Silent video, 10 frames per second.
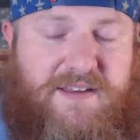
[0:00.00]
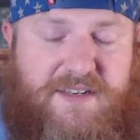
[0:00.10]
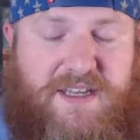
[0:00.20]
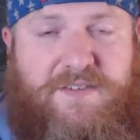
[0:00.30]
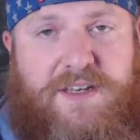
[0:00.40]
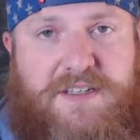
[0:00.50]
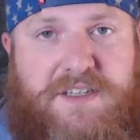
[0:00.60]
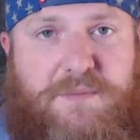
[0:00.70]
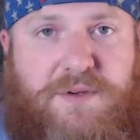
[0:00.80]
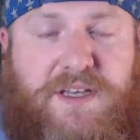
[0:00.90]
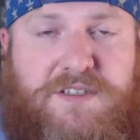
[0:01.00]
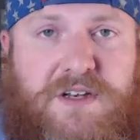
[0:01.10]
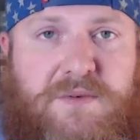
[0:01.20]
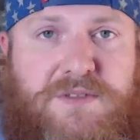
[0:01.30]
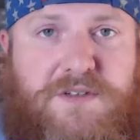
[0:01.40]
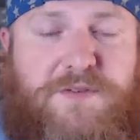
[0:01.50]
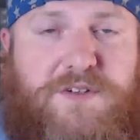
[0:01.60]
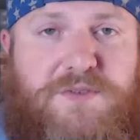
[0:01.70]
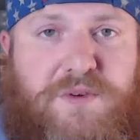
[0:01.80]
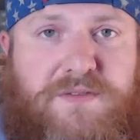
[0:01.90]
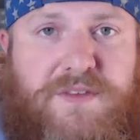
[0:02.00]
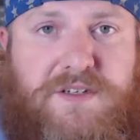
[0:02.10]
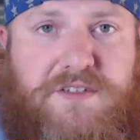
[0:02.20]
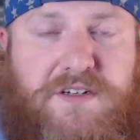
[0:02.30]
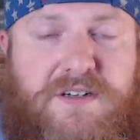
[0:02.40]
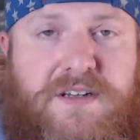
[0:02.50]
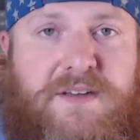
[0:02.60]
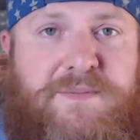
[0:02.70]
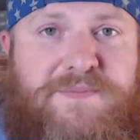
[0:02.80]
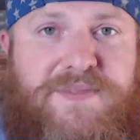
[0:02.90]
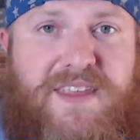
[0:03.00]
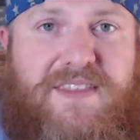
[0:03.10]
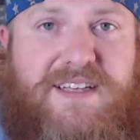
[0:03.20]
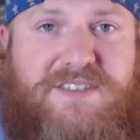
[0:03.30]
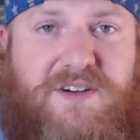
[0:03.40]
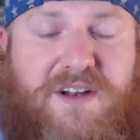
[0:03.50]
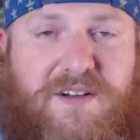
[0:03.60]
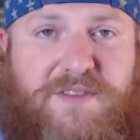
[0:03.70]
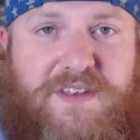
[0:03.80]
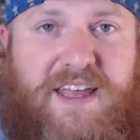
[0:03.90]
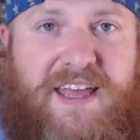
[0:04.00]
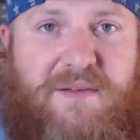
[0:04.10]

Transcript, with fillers: To give you an example, yesterday was the first one of this year. They started off the day